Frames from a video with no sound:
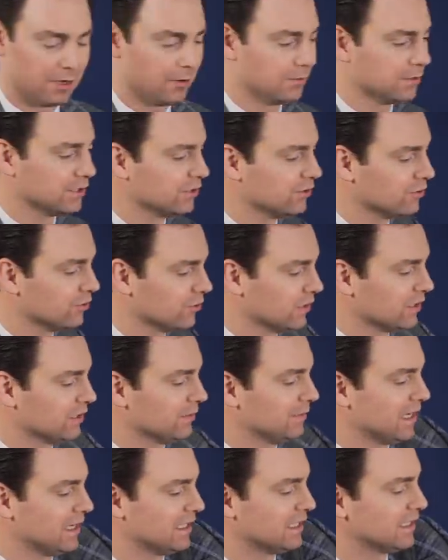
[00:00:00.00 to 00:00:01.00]
I always enjoy
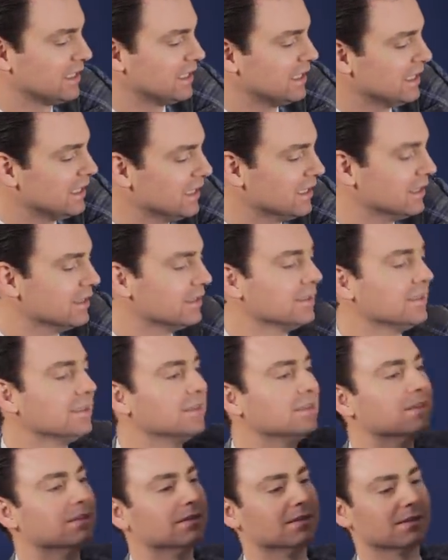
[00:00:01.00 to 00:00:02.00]
some nice tea.
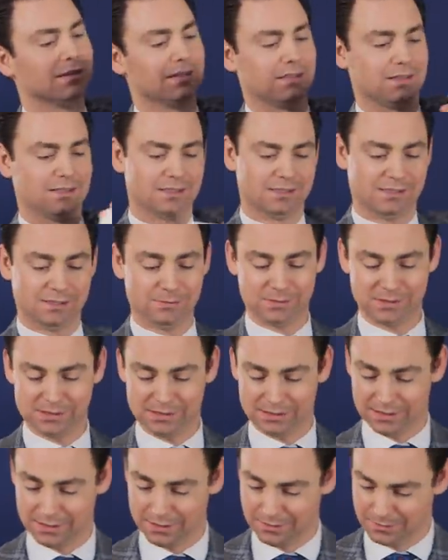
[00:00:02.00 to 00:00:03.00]
And let's see what's
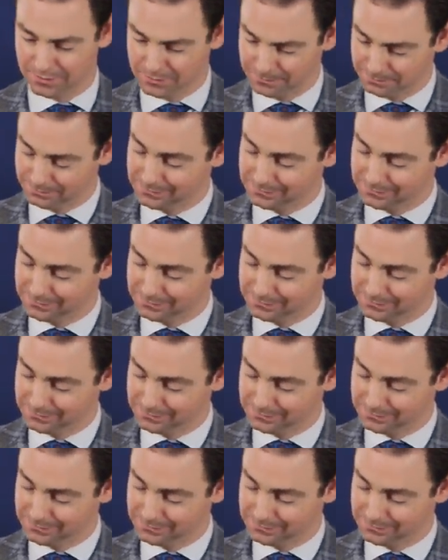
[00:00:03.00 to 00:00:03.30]
in here.